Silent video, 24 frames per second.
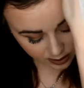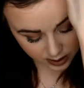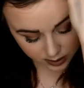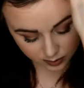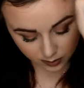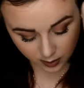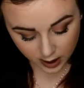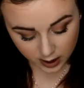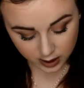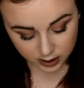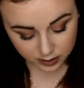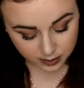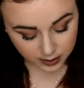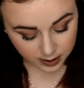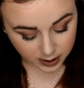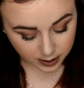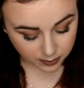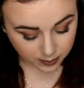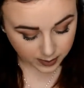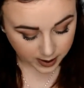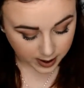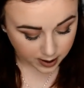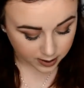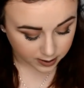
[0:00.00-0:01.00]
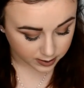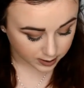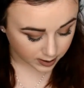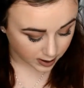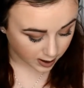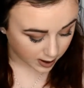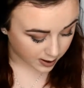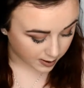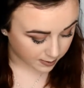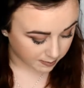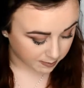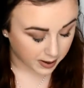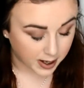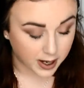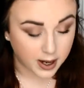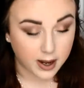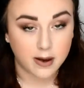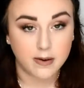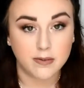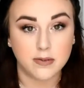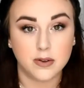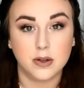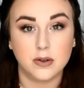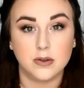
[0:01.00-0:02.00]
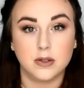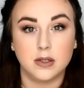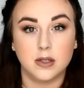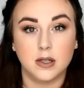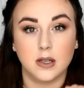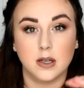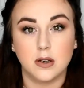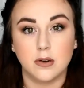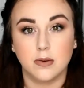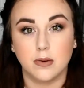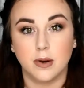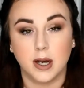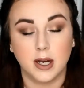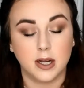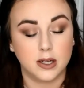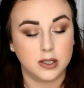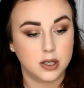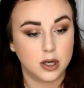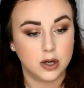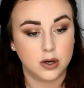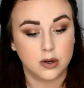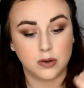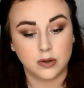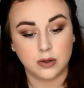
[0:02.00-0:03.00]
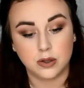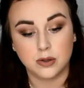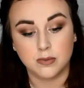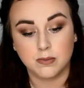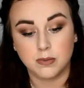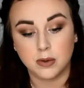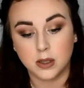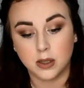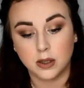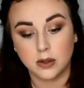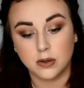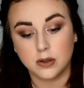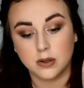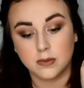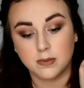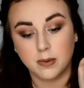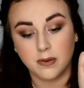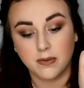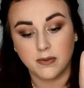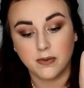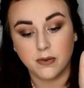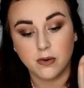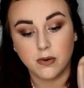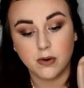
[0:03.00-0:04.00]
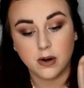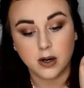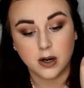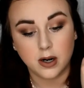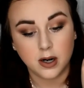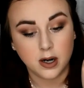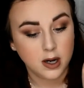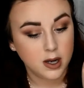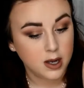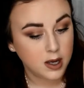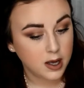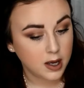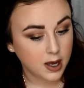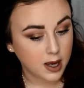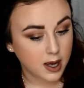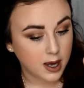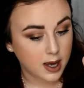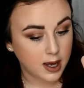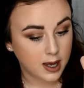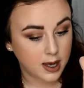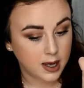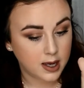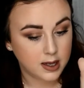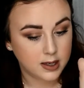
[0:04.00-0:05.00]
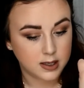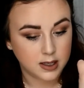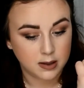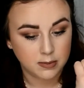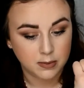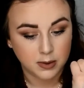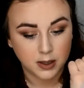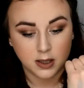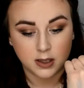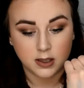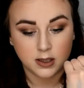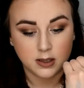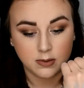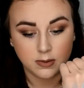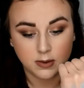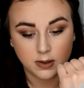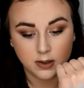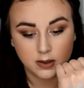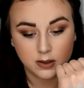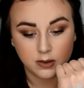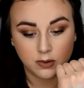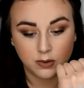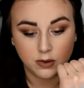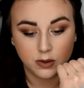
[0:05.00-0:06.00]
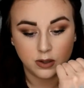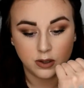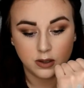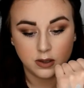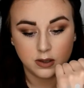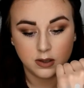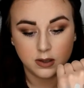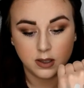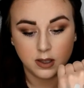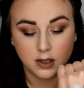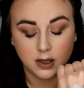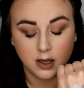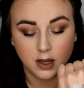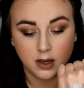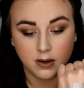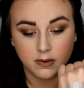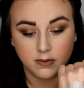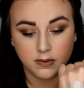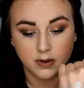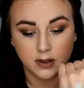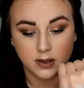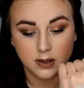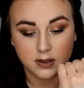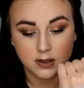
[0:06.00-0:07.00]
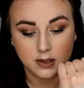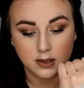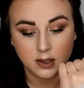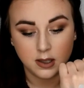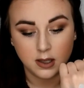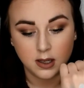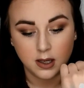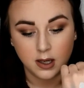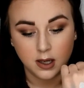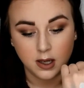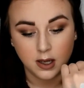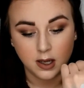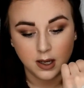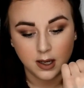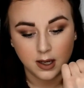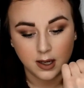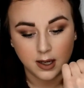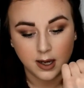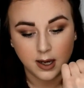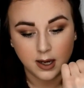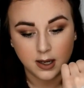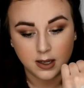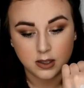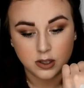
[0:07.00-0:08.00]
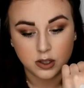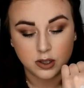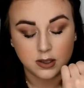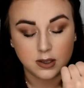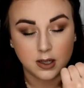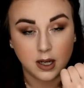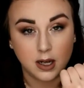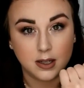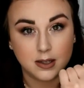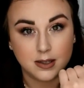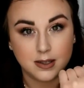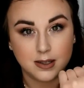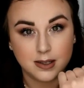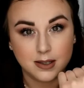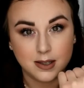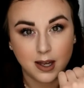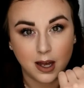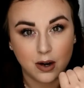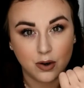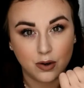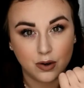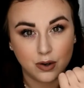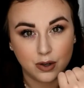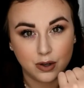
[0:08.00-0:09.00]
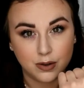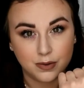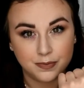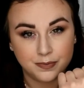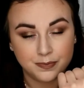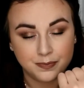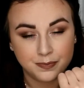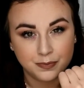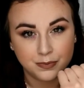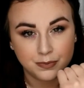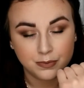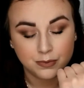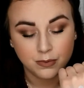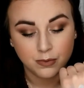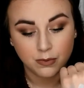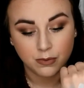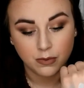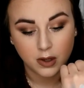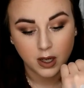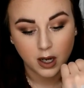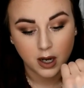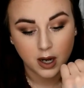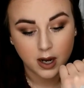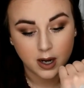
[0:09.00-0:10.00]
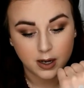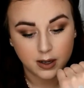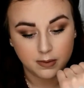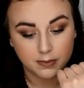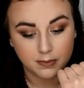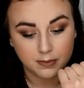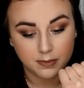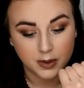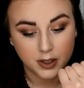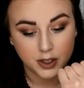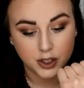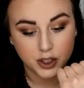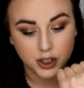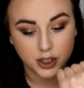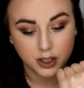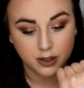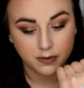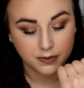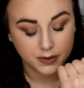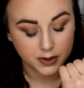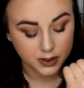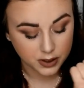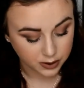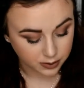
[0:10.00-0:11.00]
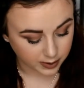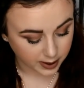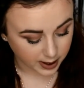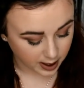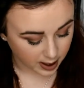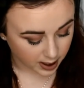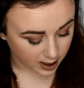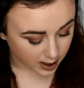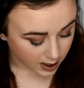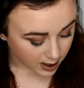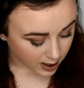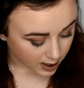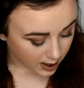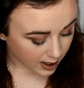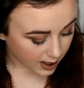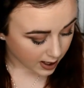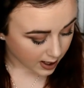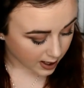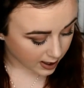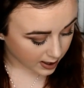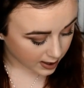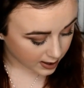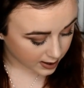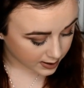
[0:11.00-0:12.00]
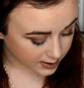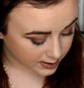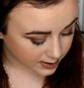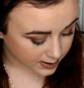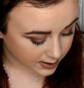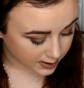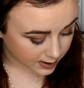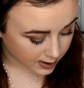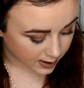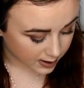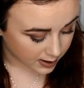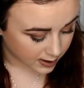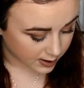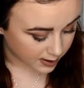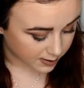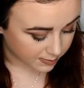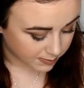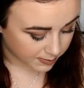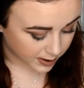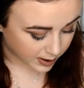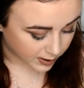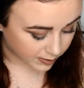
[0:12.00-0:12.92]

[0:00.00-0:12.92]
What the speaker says: swatch really well. I have used the gray toned blues before, and I mean, this one is gorgeous. I love this. It has just that subtle shift to it, and I